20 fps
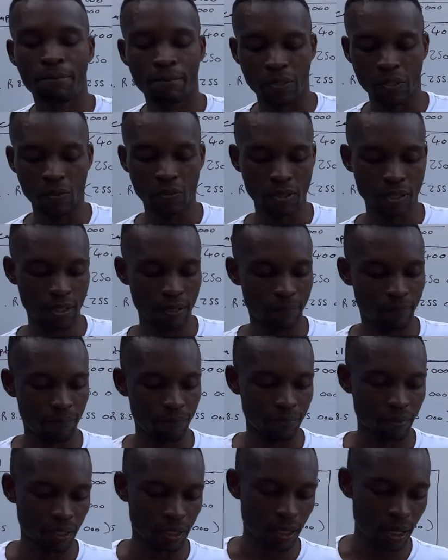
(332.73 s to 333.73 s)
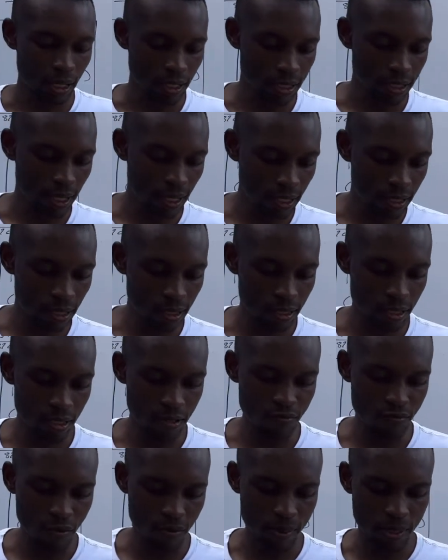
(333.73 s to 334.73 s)
Okay, let's check this
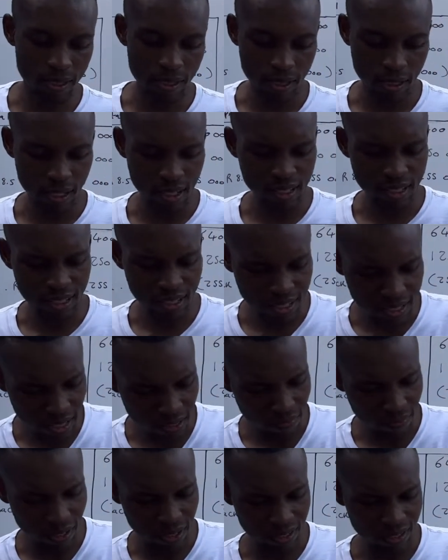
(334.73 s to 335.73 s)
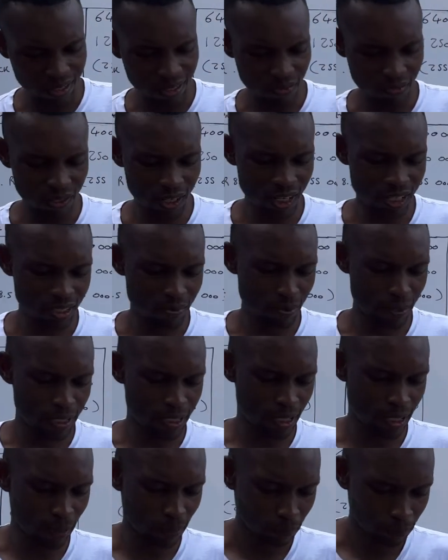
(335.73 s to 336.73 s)
information. Is it given dividends per share?